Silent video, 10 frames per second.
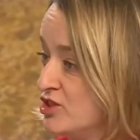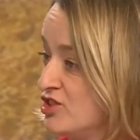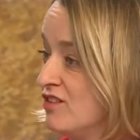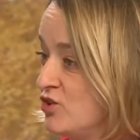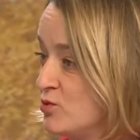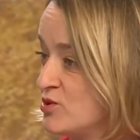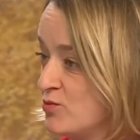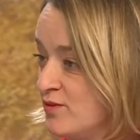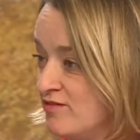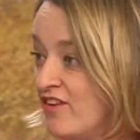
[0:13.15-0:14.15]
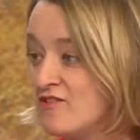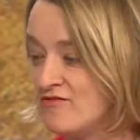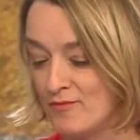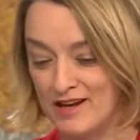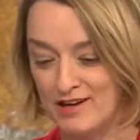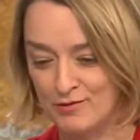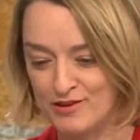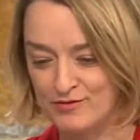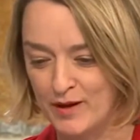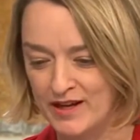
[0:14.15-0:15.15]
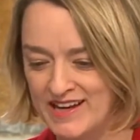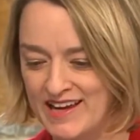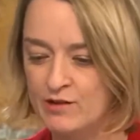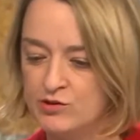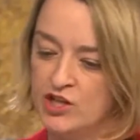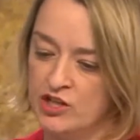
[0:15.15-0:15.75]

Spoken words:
which our viewers will be very familiar with by now,